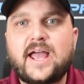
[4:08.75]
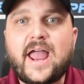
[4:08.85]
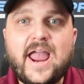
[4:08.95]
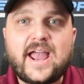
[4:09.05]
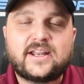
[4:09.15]

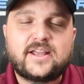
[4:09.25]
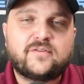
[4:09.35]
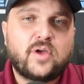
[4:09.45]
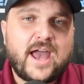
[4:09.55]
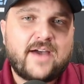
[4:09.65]
And if
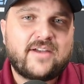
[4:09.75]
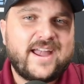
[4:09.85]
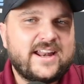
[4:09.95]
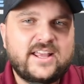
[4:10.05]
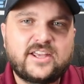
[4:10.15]
you have
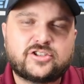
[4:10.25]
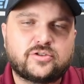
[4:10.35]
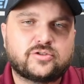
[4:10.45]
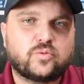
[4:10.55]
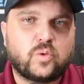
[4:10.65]
any
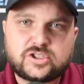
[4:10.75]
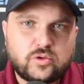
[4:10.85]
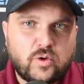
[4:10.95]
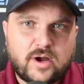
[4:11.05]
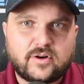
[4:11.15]
issues
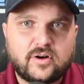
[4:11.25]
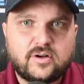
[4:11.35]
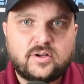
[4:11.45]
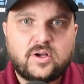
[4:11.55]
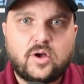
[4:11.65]
whatsoever,
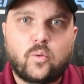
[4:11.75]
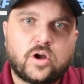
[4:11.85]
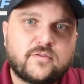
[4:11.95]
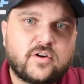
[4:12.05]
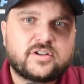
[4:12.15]
one
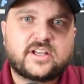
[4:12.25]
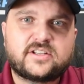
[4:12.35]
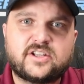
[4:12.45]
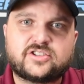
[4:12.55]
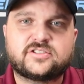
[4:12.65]
of our
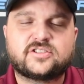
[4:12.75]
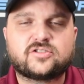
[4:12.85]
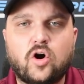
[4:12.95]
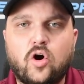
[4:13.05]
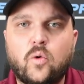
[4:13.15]
technicians is
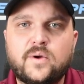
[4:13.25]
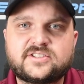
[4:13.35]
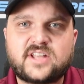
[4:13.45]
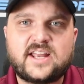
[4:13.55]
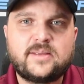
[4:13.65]
always
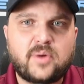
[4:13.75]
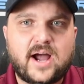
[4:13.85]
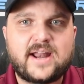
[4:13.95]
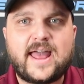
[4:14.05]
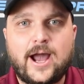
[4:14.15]
standing
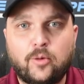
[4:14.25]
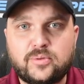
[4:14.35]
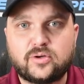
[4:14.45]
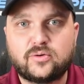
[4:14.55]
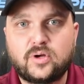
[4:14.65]
by to help
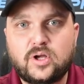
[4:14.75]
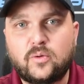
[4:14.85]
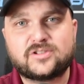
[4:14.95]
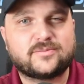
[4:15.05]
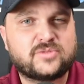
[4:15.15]
you
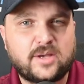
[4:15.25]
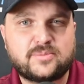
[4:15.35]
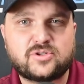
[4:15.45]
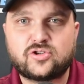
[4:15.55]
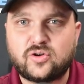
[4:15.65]
with some
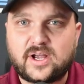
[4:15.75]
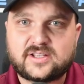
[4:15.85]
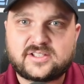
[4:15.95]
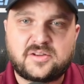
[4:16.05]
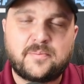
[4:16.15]
tips or
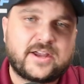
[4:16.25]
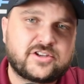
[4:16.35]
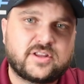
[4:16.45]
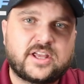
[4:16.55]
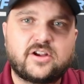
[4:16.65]
tricks to make
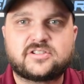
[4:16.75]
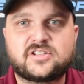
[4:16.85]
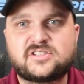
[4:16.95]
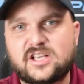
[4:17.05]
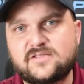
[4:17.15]
sure that you're
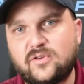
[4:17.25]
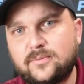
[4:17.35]
successful.